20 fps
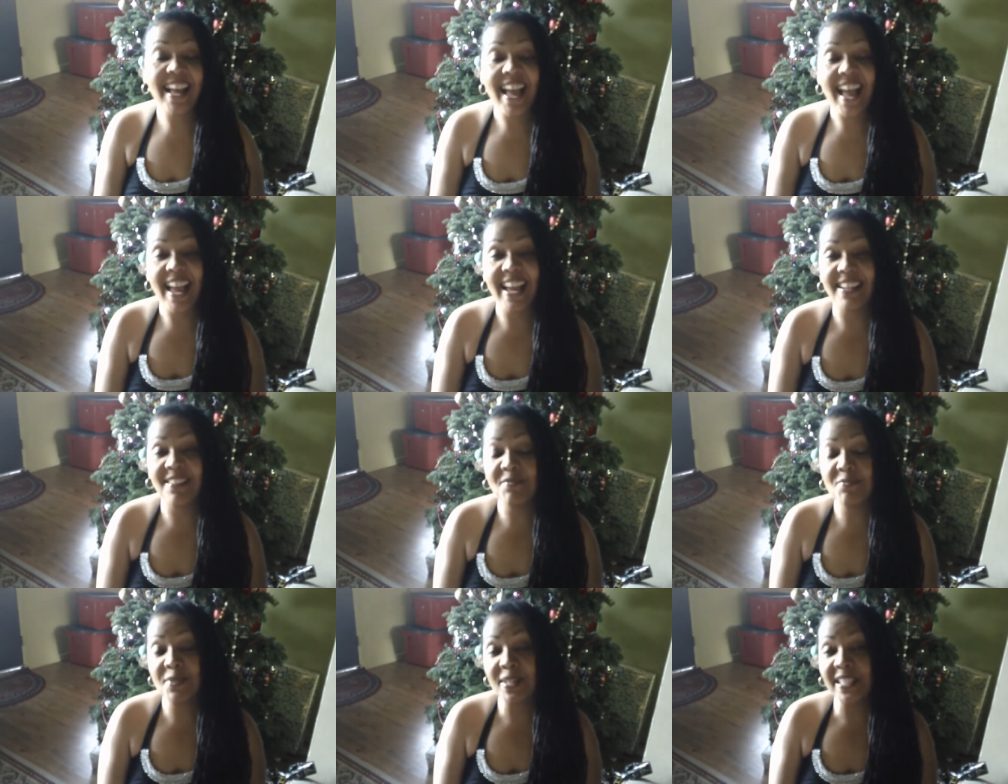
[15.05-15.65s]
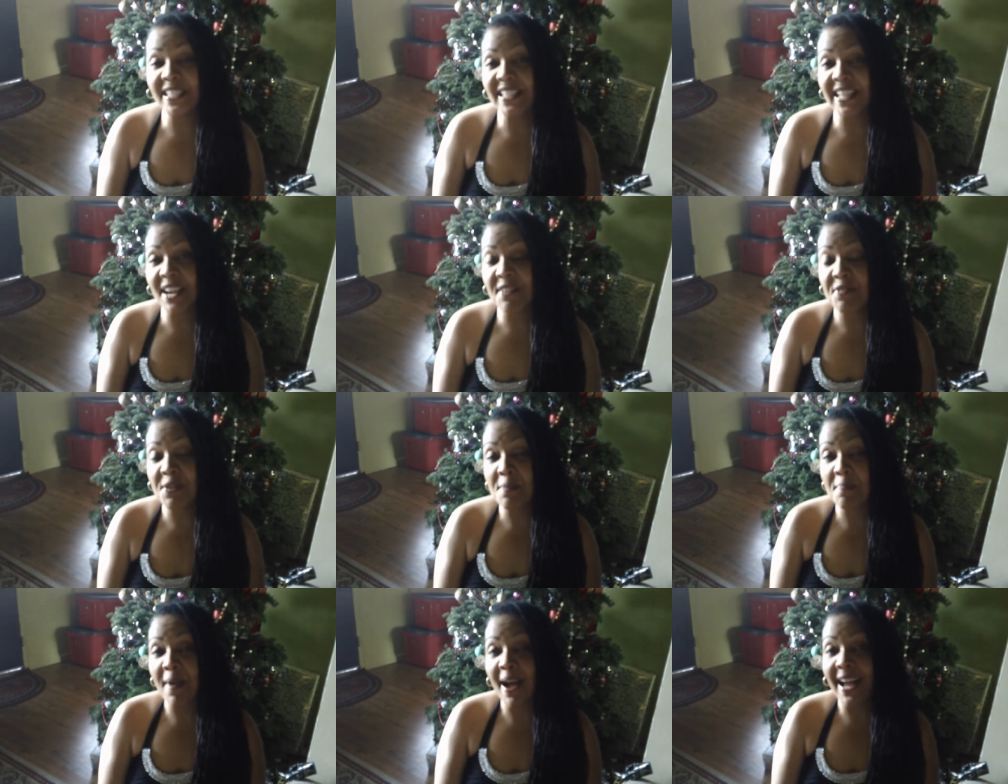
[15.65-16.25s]
And wish
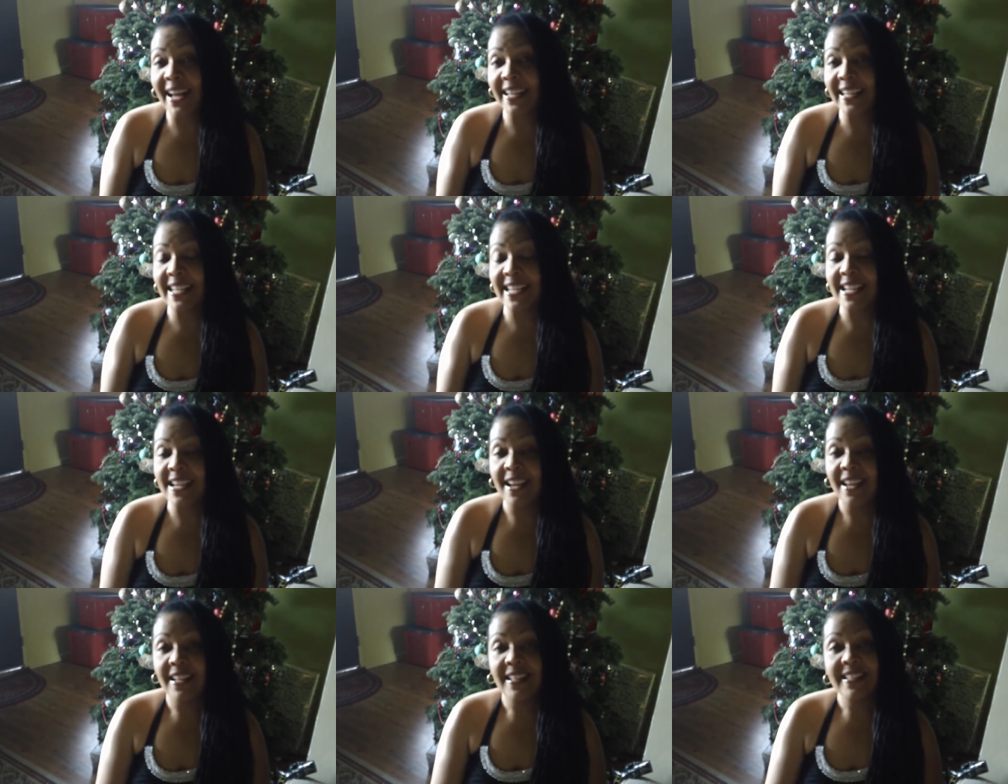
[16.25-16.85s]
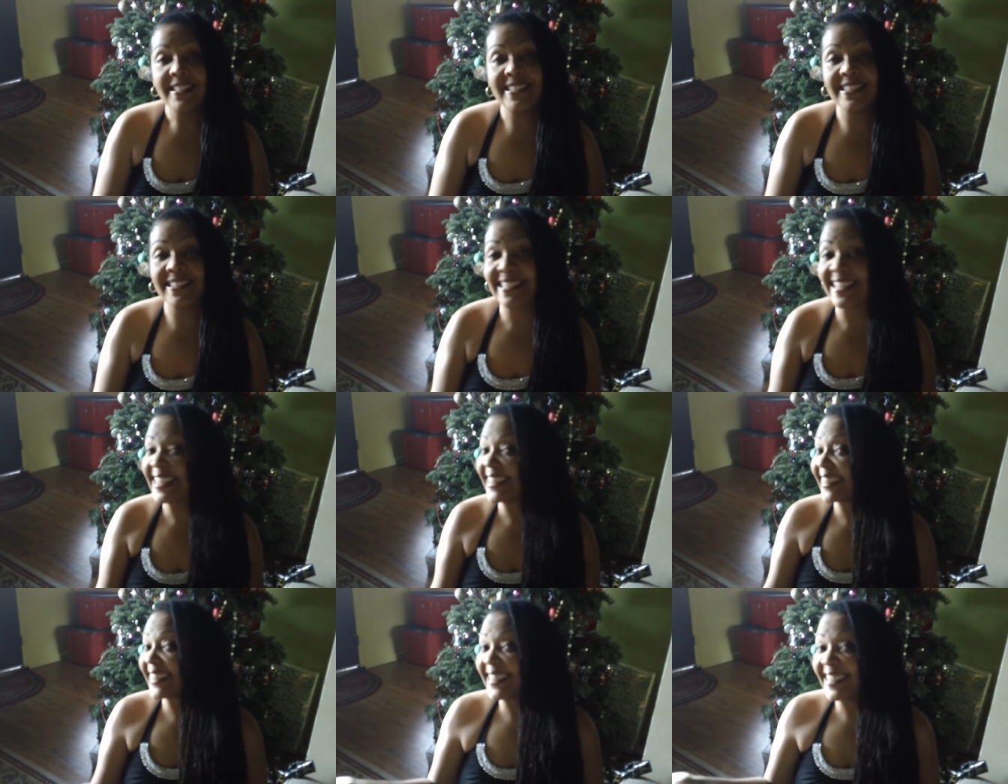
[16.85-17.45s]
everybody
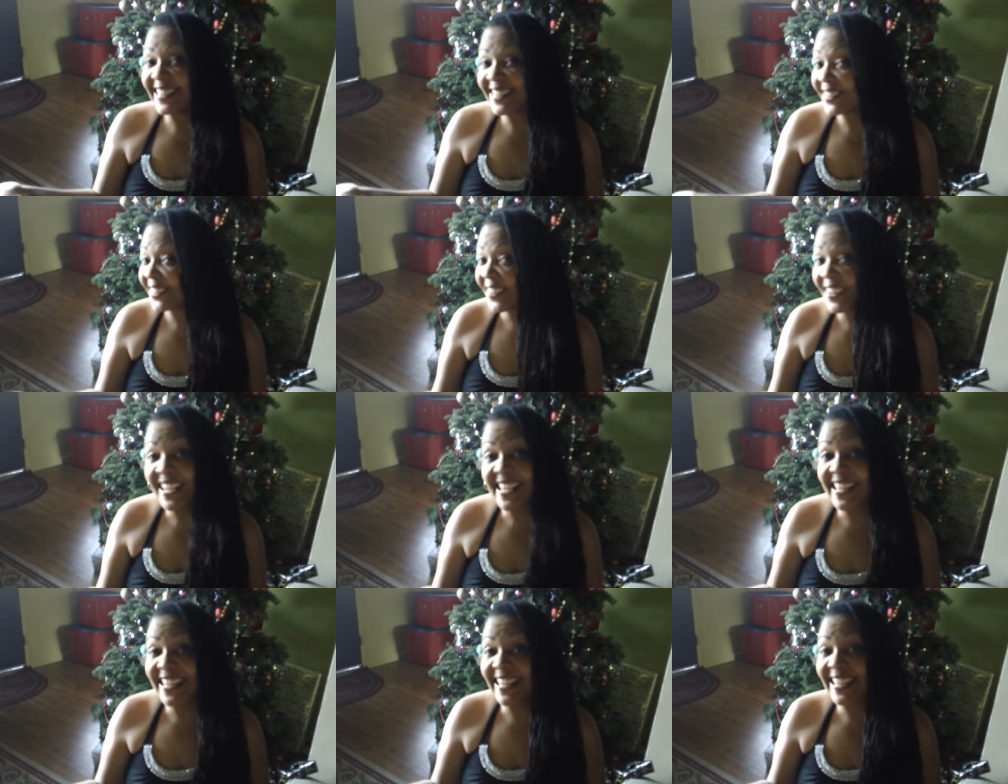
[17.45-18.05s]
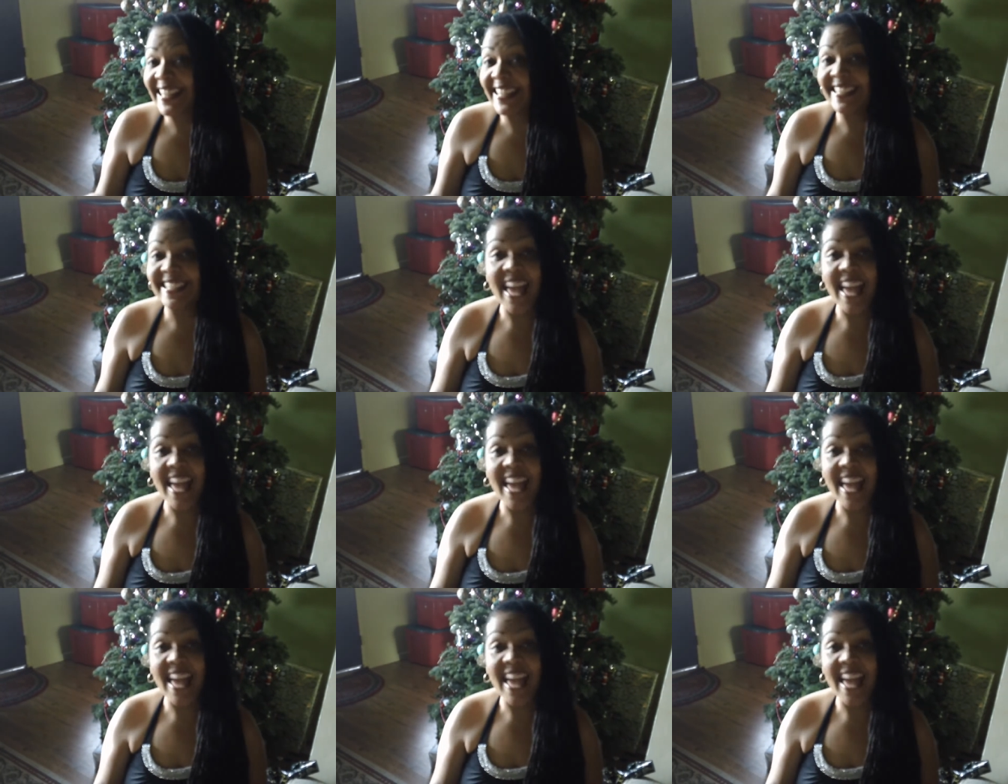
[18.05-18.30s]
season's greetings,